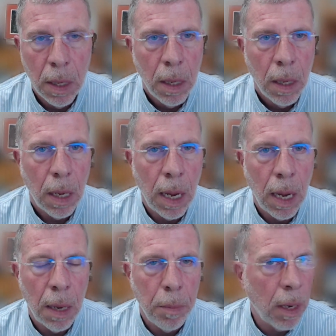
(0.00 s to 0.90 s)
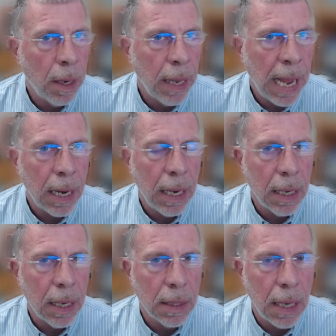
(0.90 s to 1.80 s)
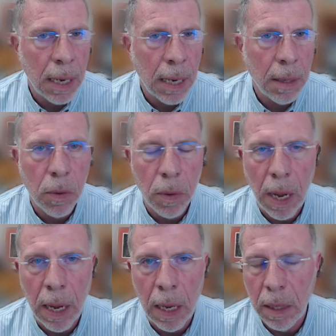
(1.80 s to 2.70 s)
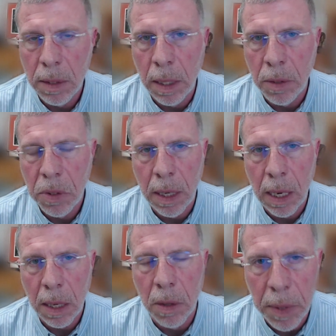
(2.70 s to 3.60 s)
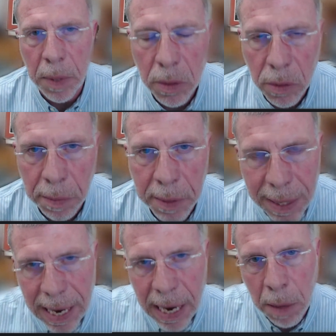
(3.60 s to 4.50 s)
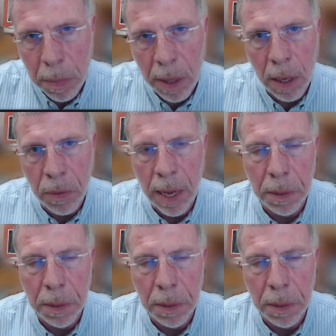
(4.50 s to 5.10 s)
Um, beyond that, it is not, uh, as I understand, not going to be distributed down below that.